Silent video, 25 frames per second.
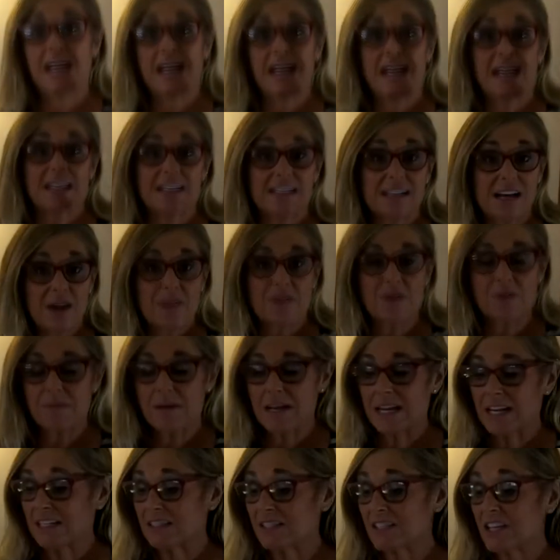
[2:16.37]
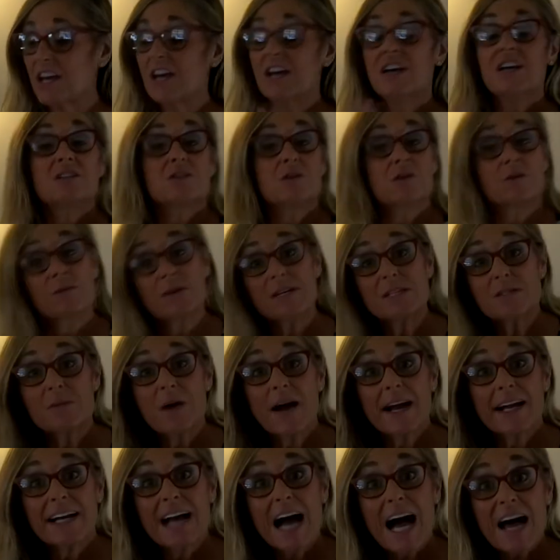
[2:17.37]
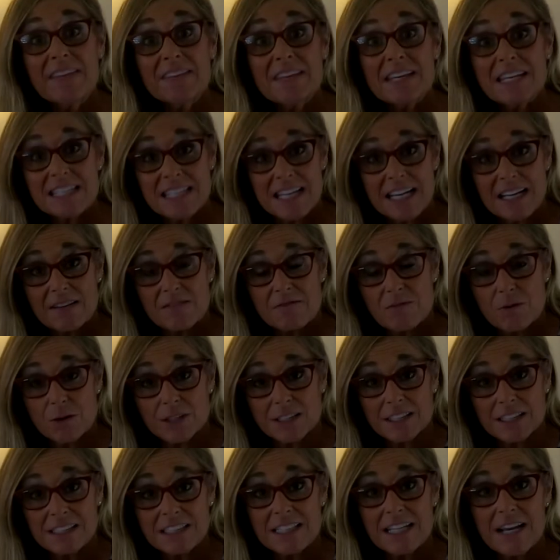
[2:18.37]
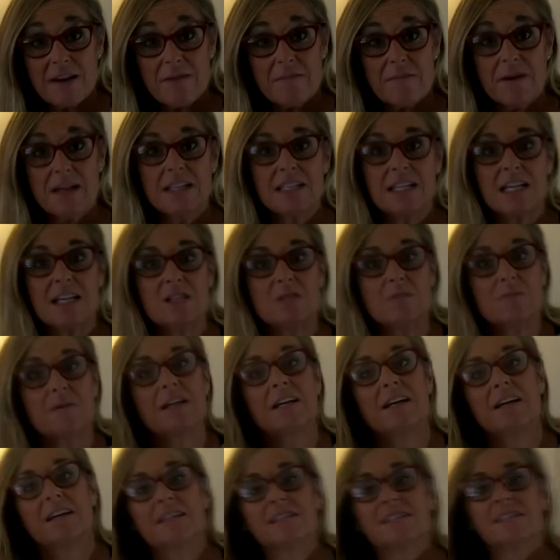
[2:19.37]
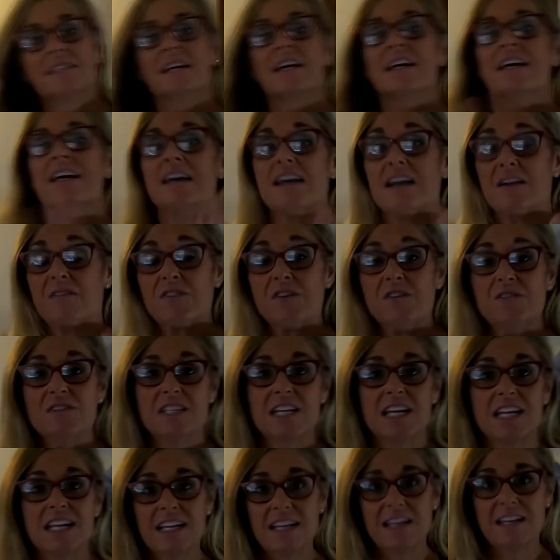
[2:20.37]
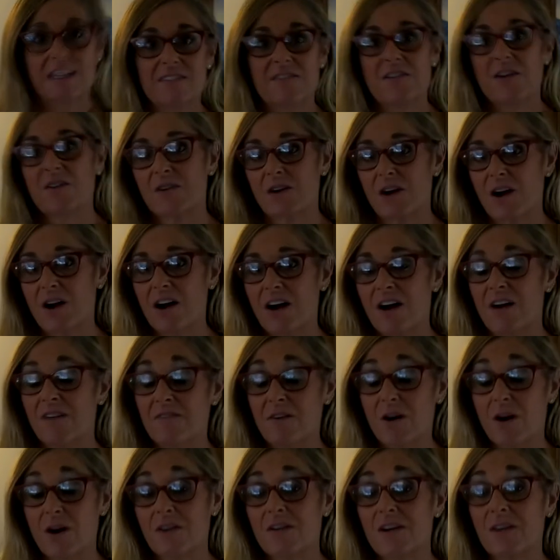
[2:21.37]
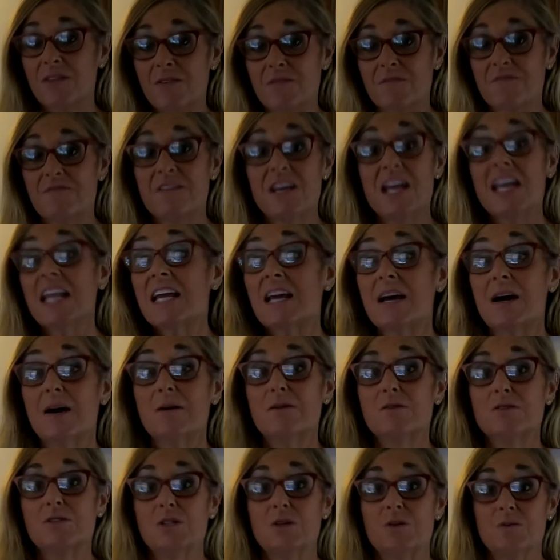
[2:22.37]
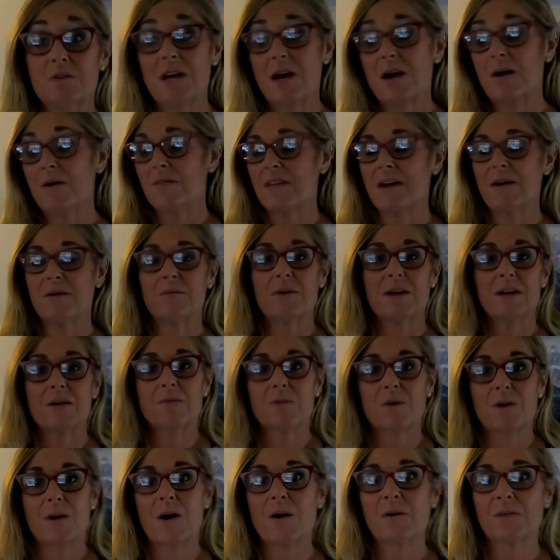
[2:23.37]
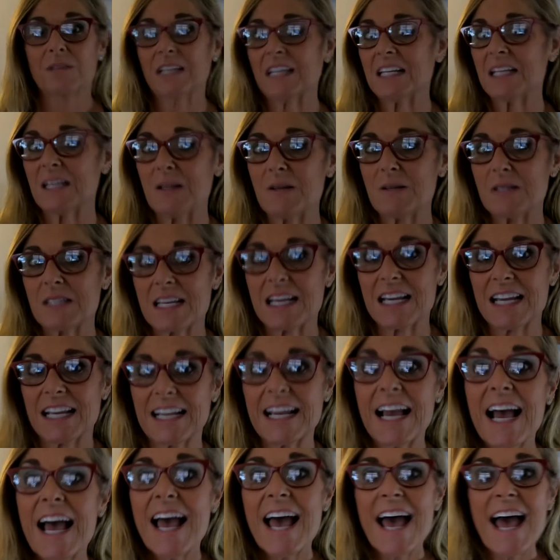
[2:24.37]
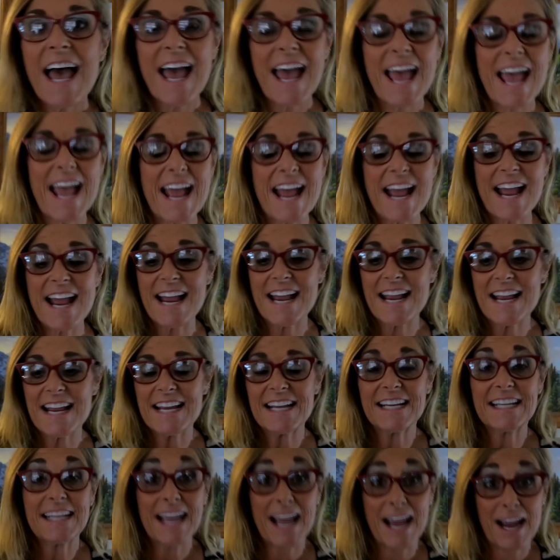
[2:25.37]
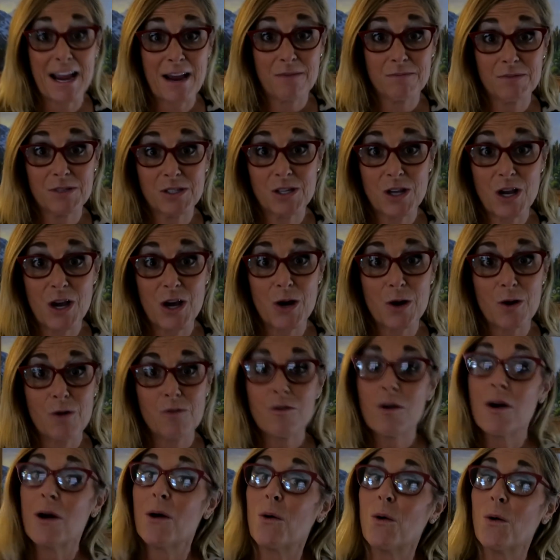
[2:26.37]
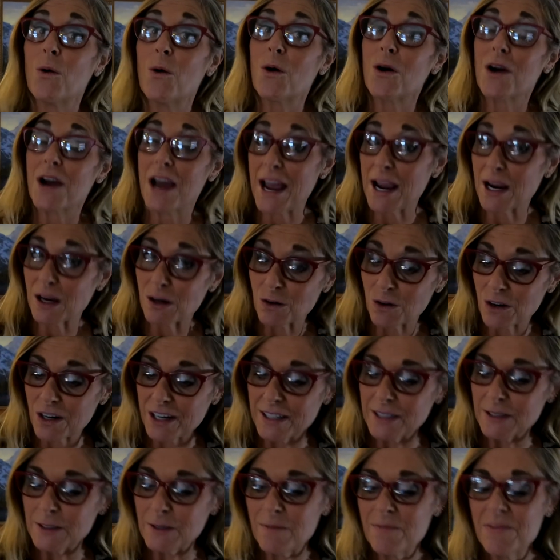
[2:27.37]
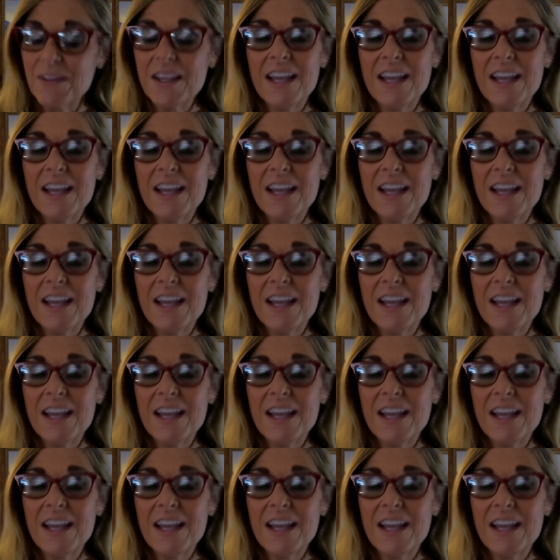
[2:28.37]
and other means. So the reason why I got this for Contentment is because if you've seen any of our other videos, you know that we were only using a camp stove or a grill,